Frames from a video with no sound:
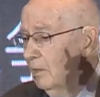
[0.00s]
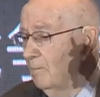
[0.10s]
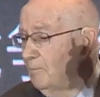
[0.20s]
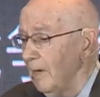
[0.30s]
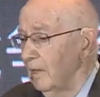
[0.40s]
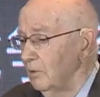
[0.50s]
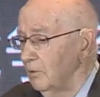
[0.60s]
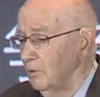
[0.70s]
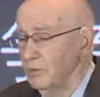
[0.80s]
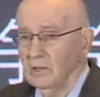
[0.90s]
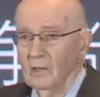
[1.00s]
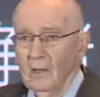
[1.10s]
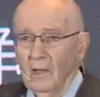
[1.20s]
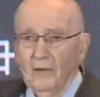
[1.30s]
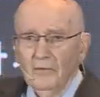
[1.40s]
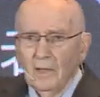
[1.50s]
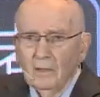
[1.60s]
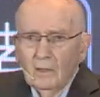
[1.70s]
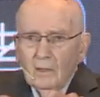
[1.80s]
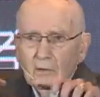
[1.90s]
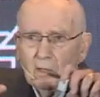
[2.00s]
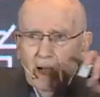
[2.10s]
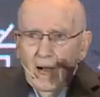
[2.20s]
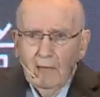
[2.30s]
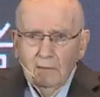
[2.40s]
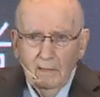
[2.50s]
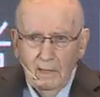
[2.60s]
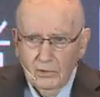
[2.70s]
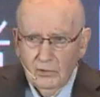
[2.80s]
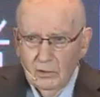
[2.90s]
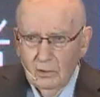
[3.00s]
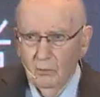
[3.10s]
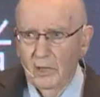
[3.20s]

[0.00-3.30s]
competitors, and then the context.